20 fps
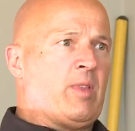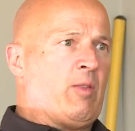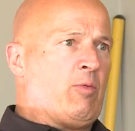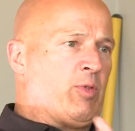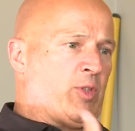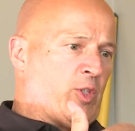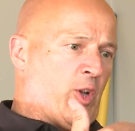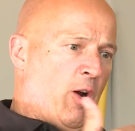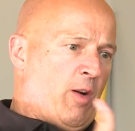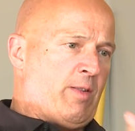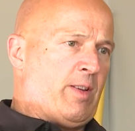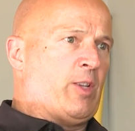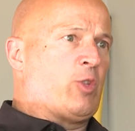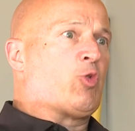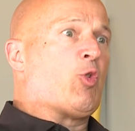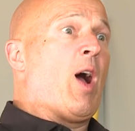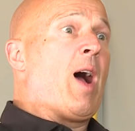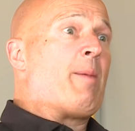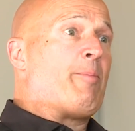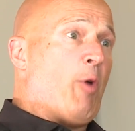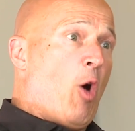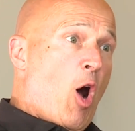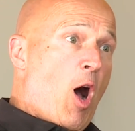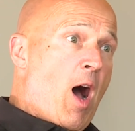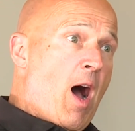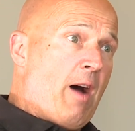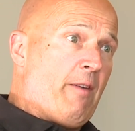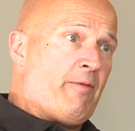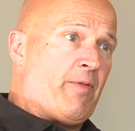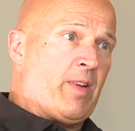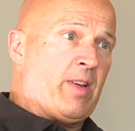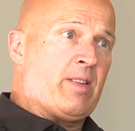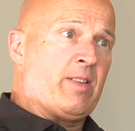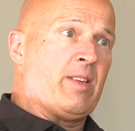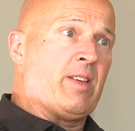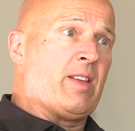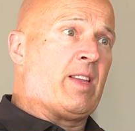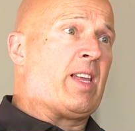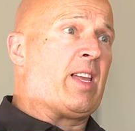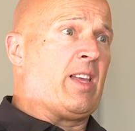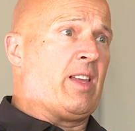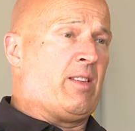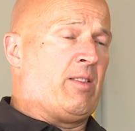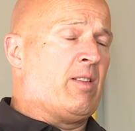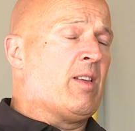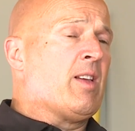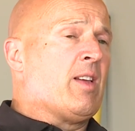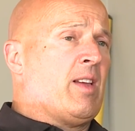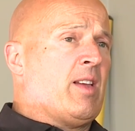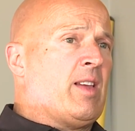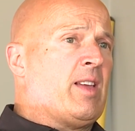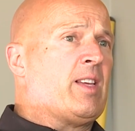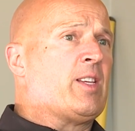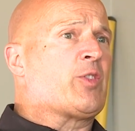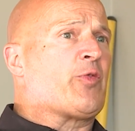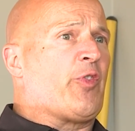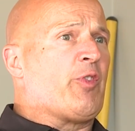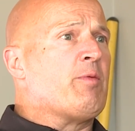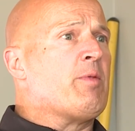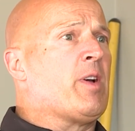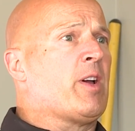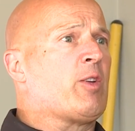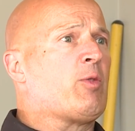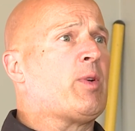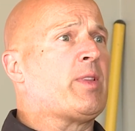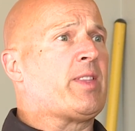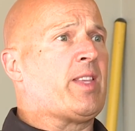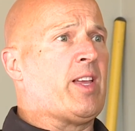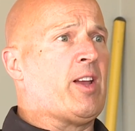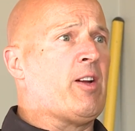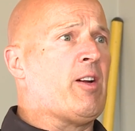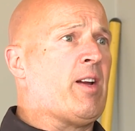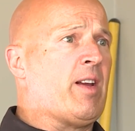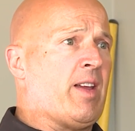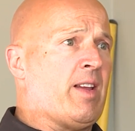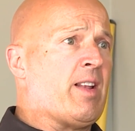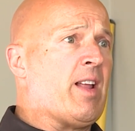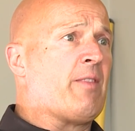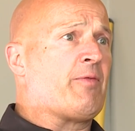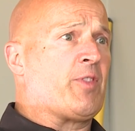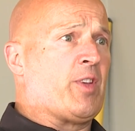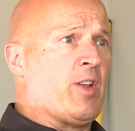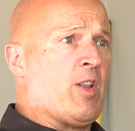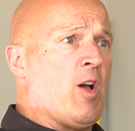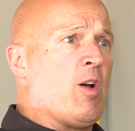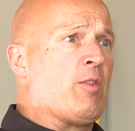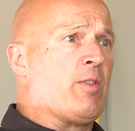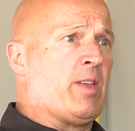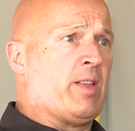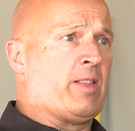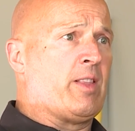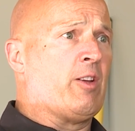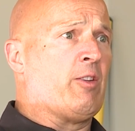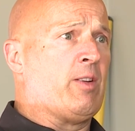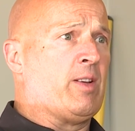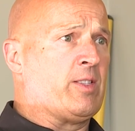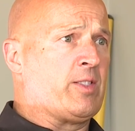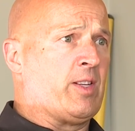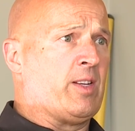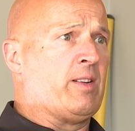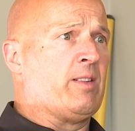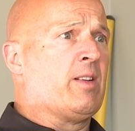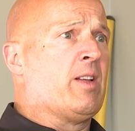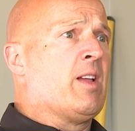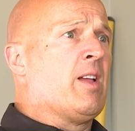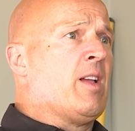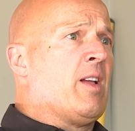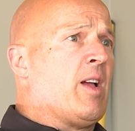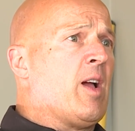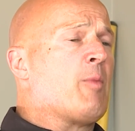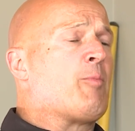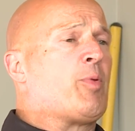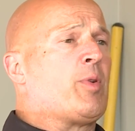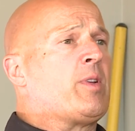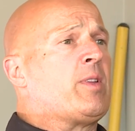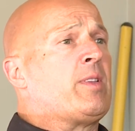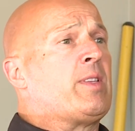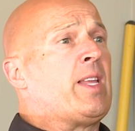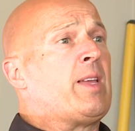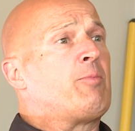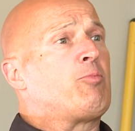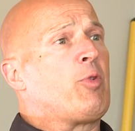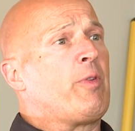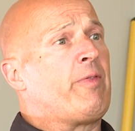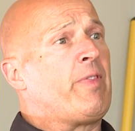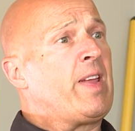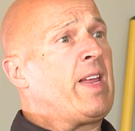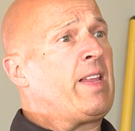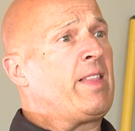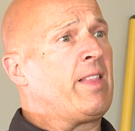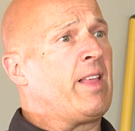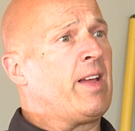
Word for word: It was starting to drop off, and he, he's familiar with the area enough to know that there is a, a pretty deep ravine